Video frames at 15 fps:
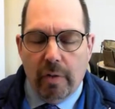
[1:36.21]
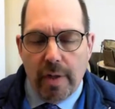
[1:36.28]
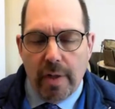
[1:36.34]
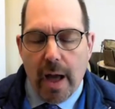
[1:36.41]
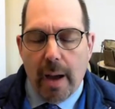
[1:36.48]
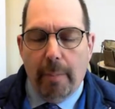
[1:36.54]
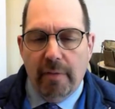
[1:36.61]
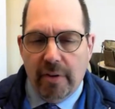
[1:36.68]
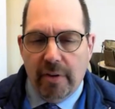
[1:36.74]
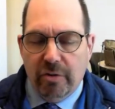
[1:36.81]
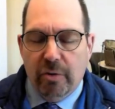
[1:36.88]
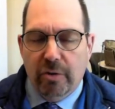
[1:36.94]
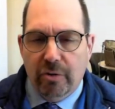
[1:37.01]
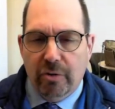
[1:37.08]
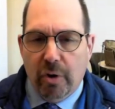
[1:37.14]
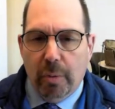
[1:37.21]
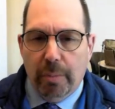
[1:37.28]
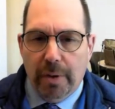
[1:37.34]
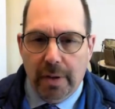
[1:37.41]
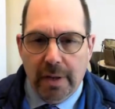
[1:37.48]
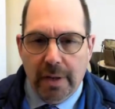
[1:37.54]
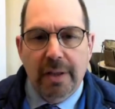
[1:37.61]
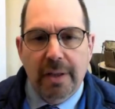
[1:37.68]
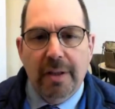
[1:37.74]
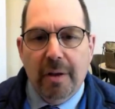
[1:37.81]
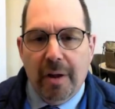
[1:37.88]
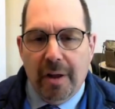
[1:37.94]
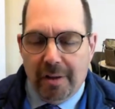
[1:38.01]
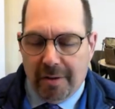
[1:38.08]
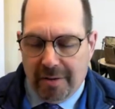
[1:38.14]
the operative hysteroscope.
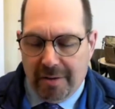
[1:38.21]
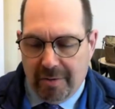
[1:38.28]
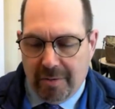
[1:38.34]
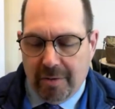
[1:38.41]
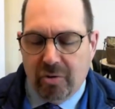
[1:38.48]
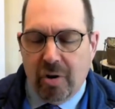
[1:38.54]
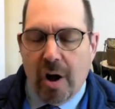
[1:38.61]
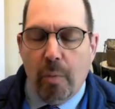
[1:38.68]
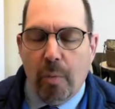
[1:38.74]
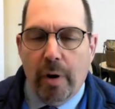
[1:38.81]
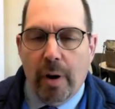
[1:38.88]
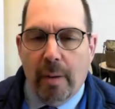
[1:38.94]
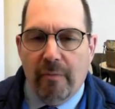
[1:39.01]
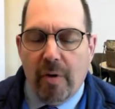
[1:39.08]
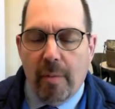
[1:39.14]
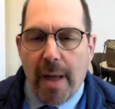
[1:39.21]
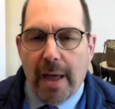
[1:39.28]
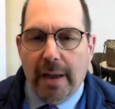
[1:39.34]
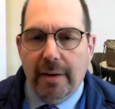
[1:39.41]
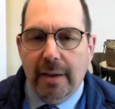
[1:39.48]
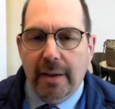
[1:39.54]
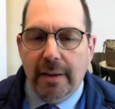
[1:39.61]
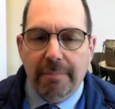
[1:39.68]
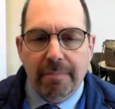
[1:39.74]
Chalk went up for Magdi.